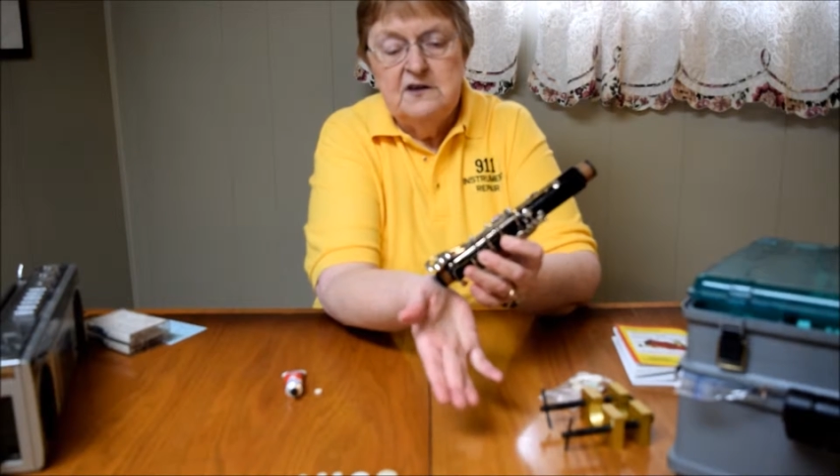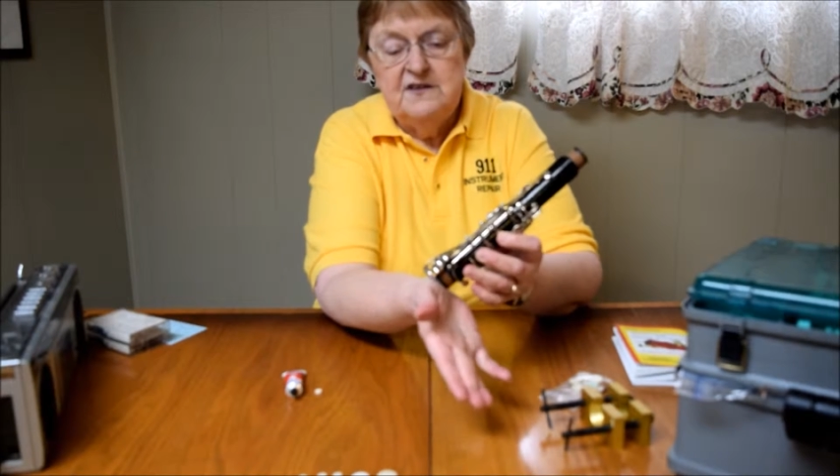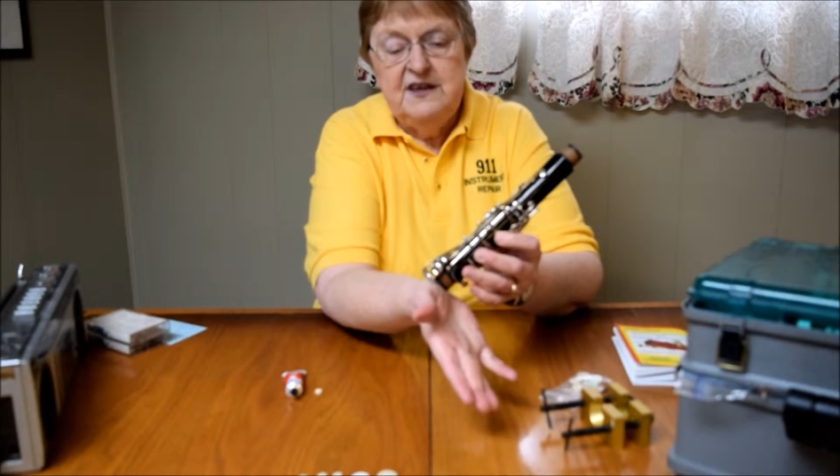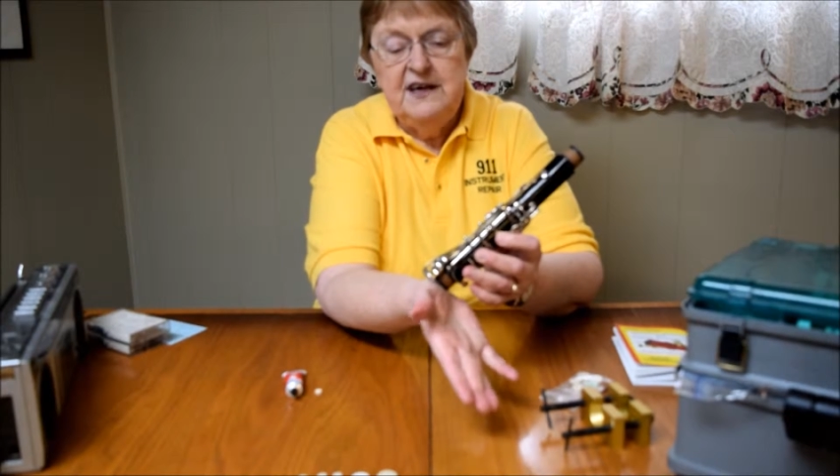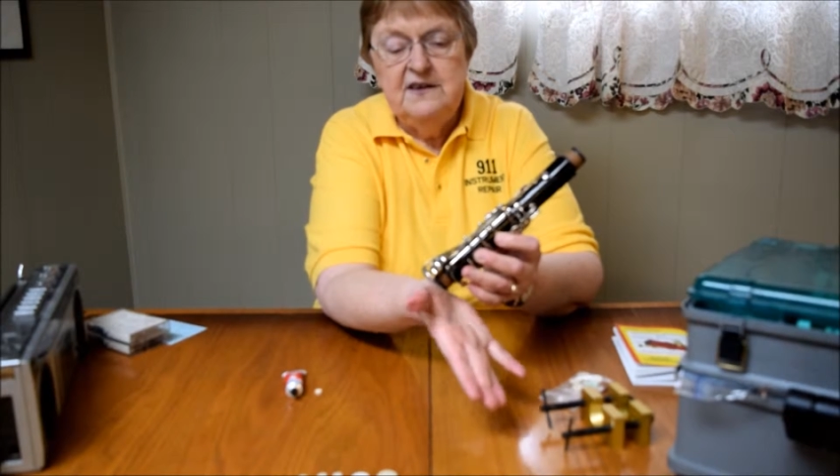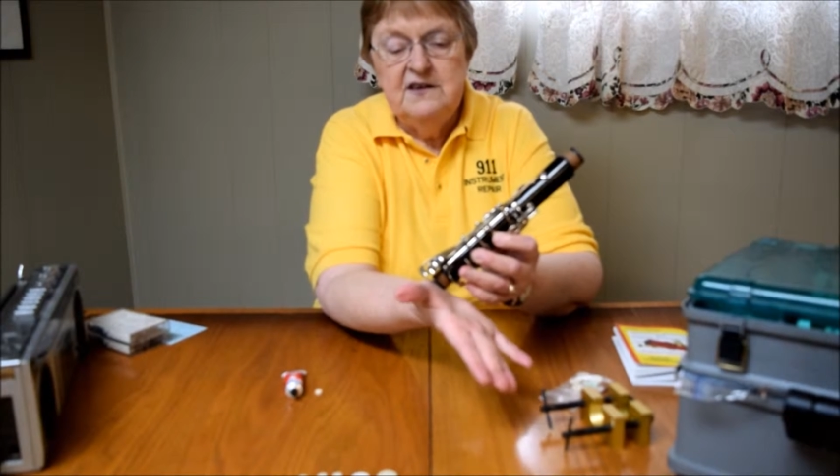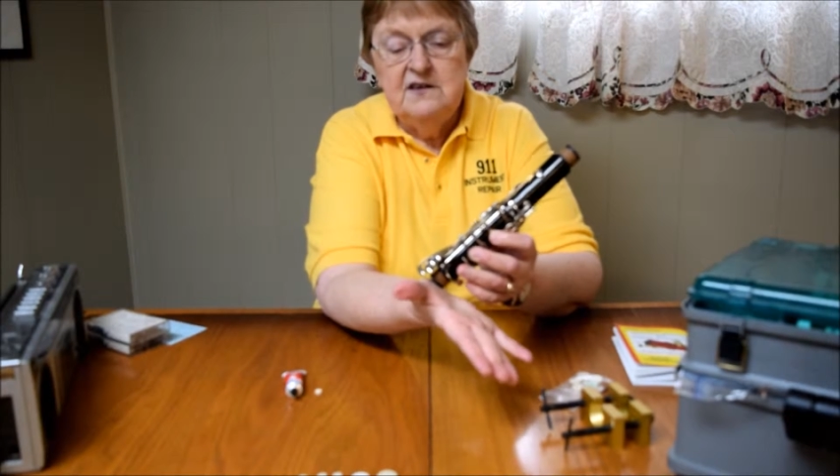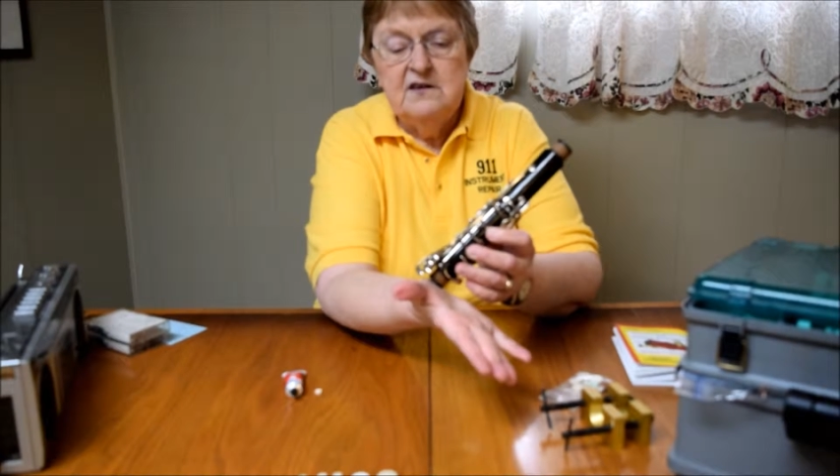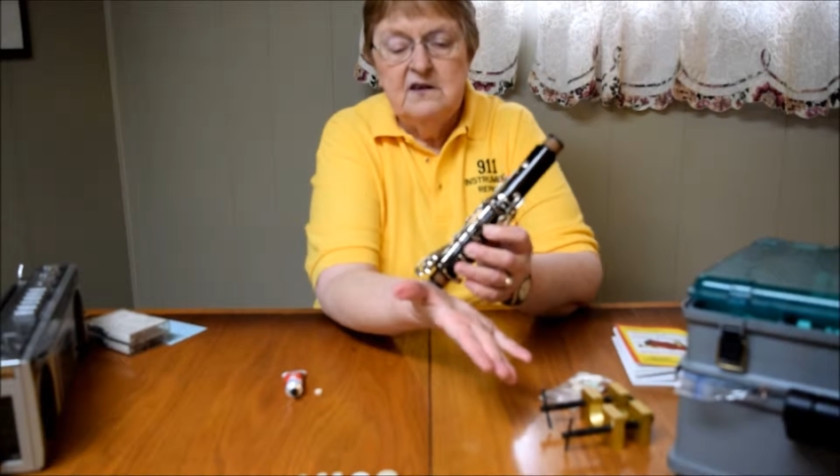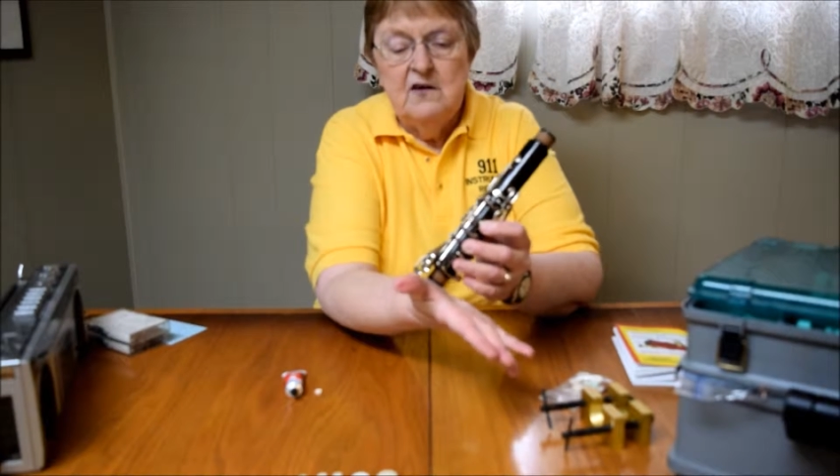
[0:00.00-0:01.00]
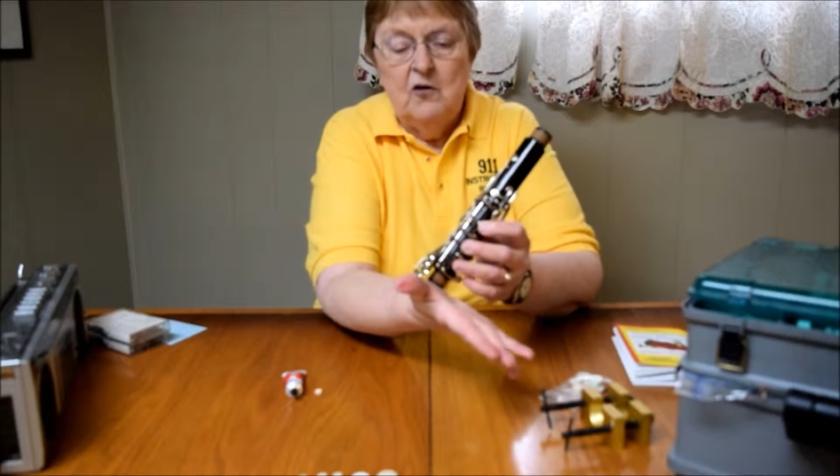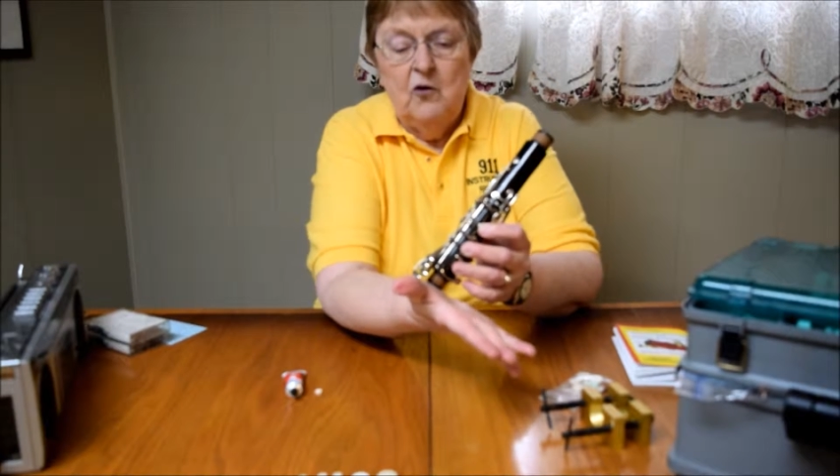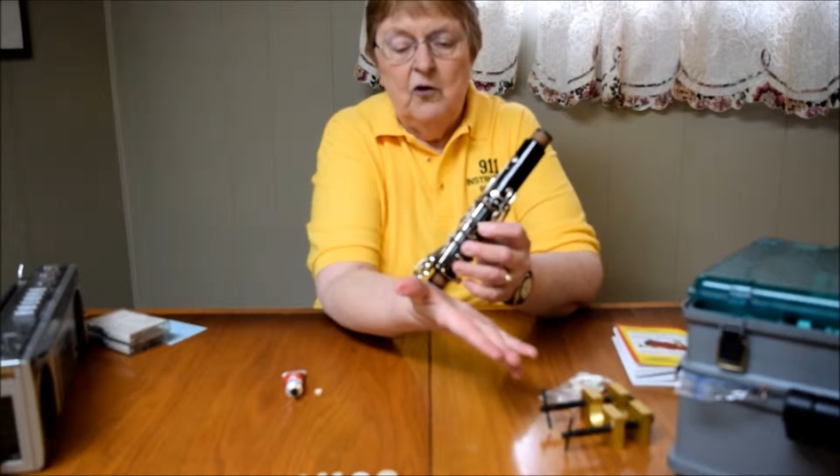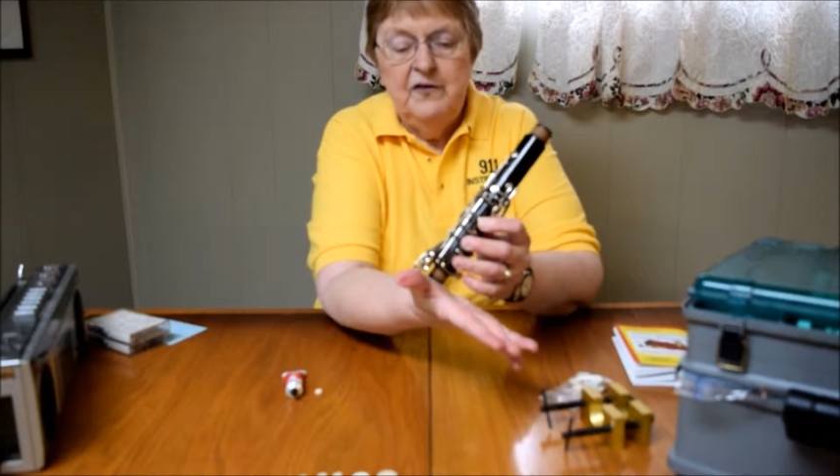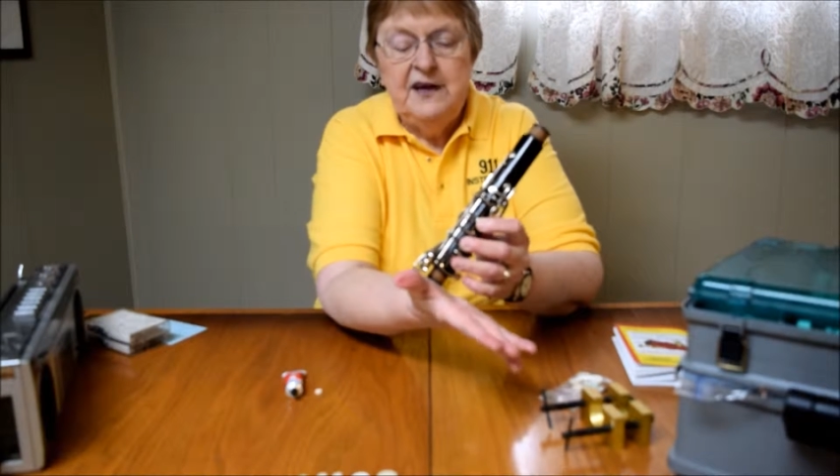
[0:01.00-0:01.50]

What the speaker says: tendon on the